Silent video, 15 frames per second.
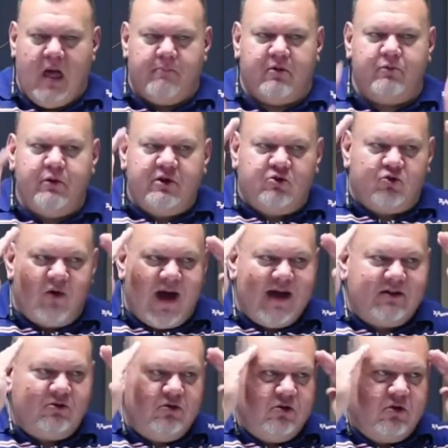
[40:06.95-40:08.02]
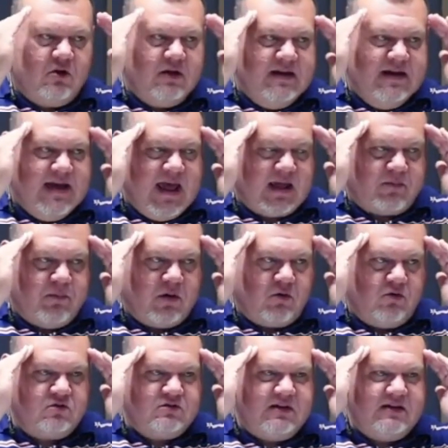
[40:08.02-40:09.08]
But we try to connect
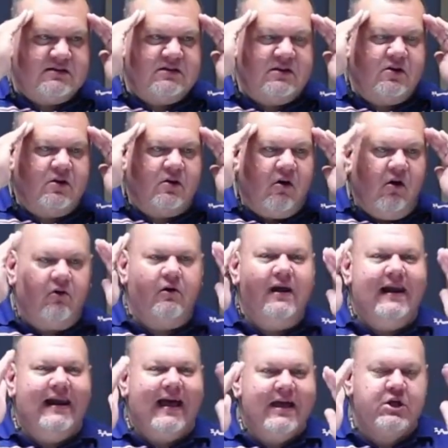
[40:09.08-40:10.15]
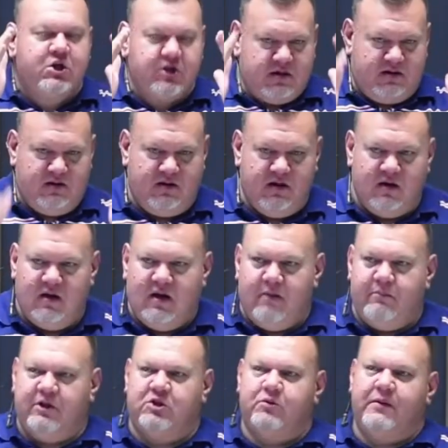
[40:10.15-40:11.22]
because there's a correlation
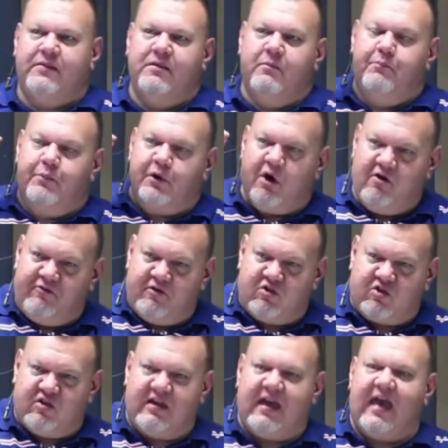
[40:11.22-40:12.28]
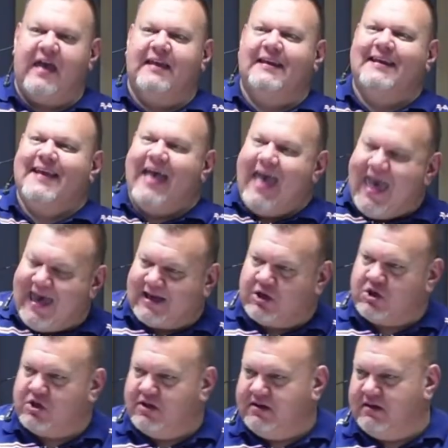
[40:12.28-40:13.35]
between the prophecy and an
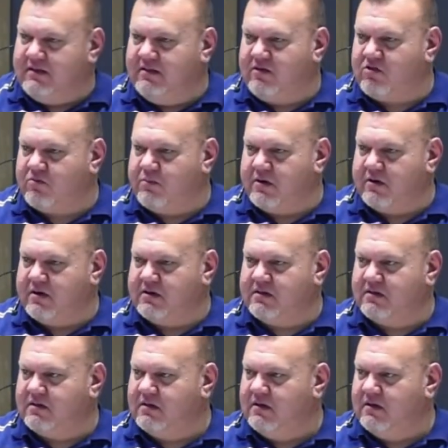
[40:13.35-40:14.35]
action in the spirit.